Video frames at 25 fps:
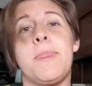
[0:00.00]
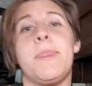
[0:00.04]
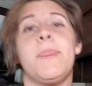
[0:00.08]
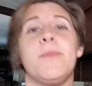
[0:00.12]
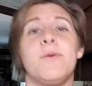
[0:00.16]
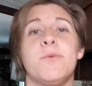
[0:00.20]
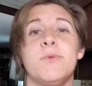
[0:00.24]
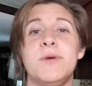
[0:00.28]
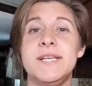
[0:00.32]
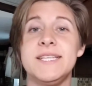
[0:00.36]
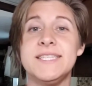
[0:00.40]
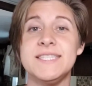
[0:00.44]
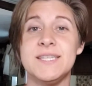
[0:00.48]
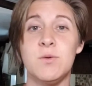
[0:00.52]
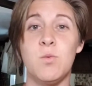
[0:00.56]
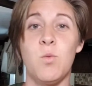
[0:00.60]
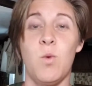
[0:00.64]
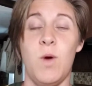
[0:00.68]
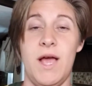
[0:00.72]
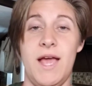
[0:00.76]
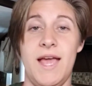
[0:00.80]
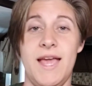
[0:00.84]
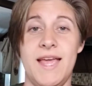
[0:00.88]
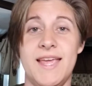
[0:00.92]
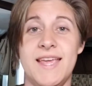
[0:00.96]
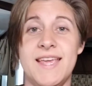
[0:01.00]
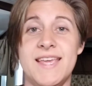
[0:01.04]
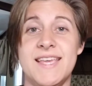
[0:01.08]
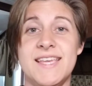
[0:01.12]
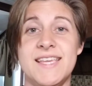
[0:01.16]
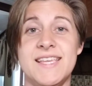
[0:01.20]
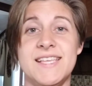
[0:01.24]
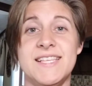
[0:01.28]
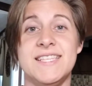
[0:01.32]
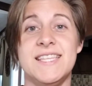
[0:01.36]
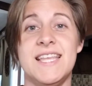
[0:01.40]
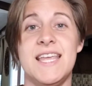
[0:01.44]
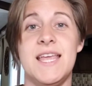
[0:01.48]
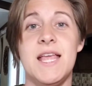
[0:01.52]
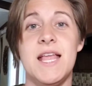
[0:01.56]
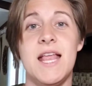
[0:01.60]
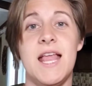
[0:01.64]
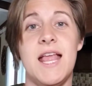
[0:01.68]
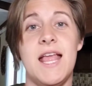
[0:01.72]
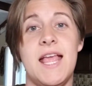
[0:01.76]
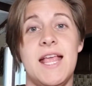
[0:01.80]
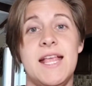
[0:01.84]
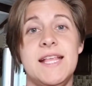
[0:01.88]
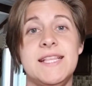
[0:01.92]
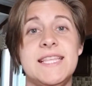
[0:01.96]
The reason why is it
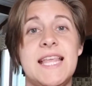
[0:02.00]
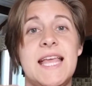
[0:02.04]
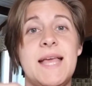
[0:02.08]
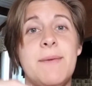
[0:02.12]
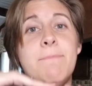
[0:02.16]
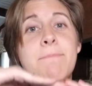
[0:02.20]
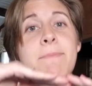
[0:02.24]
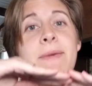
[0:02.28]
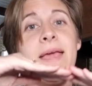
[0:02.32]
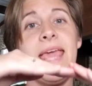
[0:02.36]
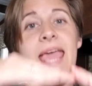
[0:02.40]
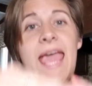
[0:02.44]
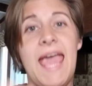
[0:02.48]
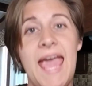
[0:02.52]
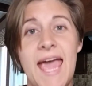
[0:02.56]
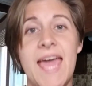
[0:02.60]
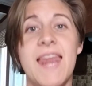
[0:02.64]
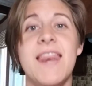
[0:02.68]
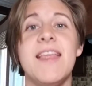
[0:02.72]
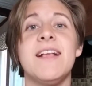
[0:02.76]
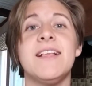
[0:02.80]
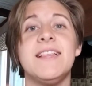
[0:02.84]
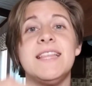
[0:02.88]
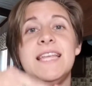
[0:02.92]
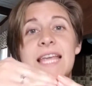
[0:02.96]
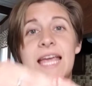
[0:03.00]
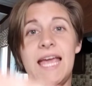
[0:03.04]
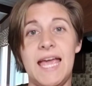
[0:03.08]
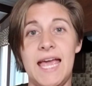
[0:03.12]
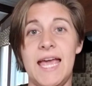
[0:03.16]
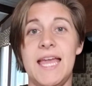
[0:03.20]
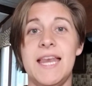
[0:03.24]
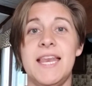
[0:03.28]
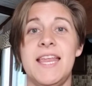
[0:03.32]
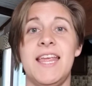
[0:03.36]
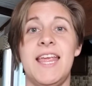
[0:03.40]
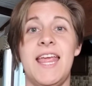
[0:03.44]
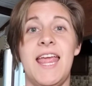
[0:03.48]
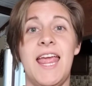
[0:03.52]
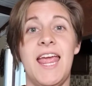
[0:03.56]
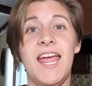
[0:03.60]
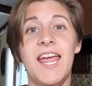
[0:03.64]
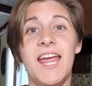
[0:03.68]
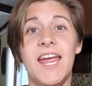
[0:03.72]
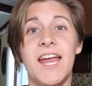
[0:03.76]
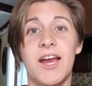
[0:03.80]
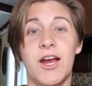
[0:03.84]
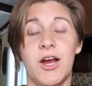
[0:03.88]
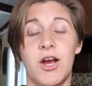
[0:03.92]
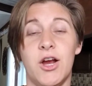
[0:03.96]
is mechanically adding
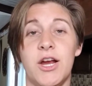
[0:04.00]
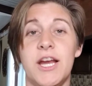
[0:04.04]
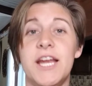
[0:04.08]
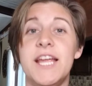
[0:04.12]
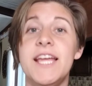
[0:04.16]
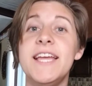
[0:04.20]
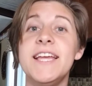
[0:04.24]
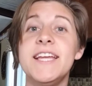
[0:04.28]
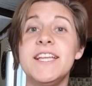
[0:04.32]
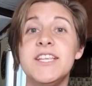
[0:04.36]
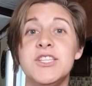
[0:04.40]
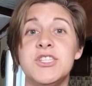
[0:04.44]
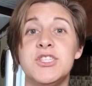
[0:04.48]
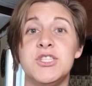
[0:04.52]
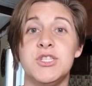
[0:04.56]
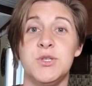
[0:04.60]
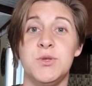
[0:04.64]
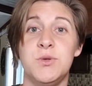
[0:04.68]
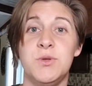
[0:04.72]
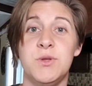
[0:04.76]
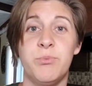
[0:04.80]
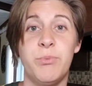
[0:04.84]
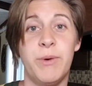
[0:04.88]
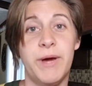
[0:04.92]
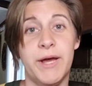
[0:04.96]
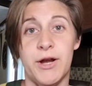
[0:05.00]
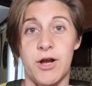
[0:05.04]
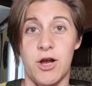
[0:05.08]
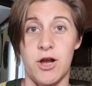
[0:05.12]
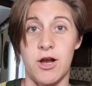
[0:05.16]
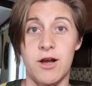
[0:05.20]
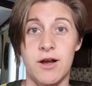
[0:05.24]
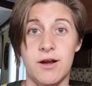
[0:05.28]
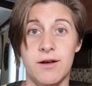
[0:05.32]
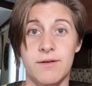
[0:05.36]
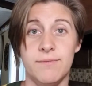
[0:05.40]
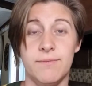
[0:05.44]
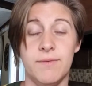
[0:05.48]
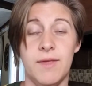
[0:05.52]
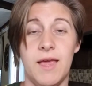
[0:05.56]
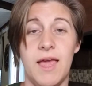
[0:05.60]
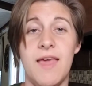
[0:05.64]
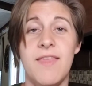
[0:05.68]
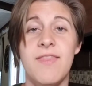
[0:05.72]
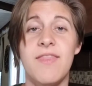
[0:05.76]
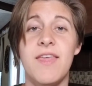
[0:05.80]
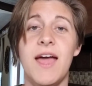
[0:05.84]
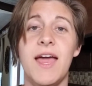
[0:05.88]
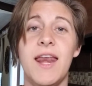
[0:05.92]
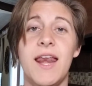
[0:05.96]
air into the butter,
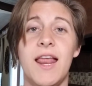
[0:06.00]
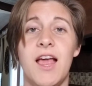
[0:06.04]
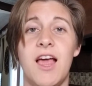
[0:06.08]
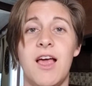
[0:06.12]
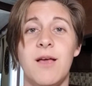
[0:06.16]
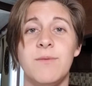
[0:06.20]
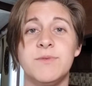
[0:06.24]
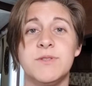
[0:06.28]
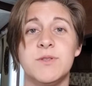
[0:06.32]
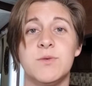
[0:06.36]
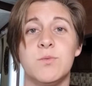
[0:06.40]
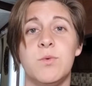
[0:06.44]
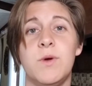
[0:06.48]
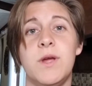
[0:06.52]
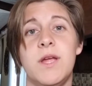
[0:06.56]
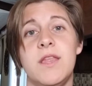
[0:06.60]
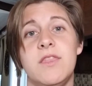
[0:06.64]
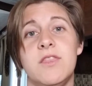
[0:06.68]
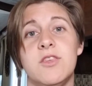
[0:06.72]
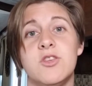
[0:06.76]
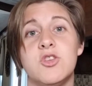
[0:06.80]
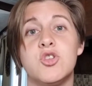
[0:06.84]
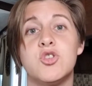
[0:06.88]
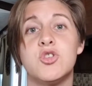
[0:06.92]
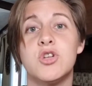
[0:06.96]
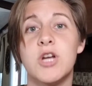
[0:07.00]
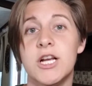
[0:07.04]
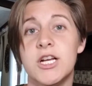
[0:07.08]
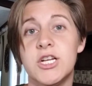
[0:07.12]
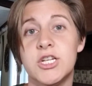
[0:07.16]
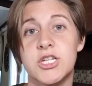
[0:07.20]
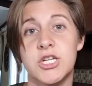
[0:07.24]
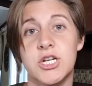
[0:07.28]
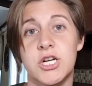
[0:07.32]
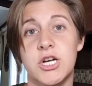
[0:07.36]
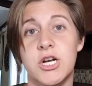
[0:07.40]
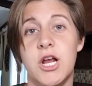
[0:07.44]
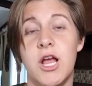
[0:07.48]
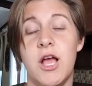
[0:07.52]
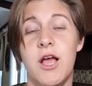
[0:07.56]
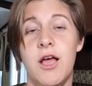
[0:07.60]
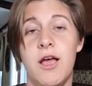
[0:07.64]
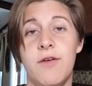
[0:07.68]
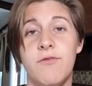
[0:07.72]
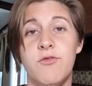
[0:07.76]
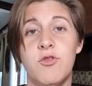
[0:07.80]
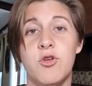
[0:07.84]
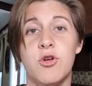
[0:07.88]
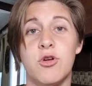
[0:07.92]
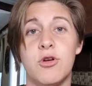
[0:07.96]
and that helps with the structure
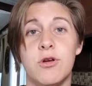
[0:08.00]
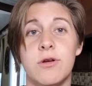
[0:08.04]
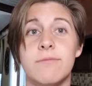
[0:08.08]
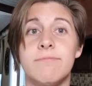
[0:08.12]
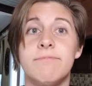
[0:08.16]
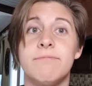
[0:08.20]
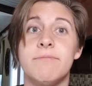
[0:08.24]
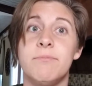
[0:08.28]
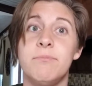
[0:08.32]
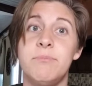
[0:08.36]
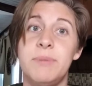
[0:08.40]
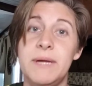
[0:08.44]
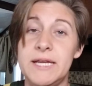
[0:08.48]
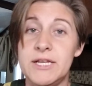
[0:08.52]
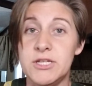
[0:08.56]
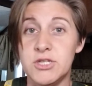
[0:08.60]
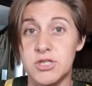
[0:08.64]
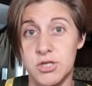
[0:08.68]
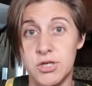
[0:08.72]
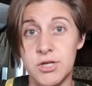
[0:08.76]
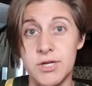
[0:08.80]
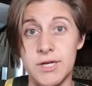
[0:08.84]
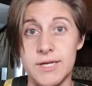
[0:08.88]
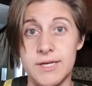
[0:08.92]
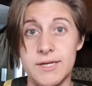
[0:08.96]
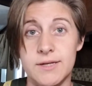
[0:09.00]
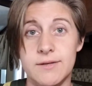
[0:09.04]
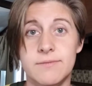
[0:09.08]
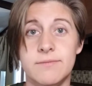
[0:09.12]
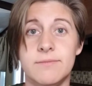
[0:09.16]
of your baked good.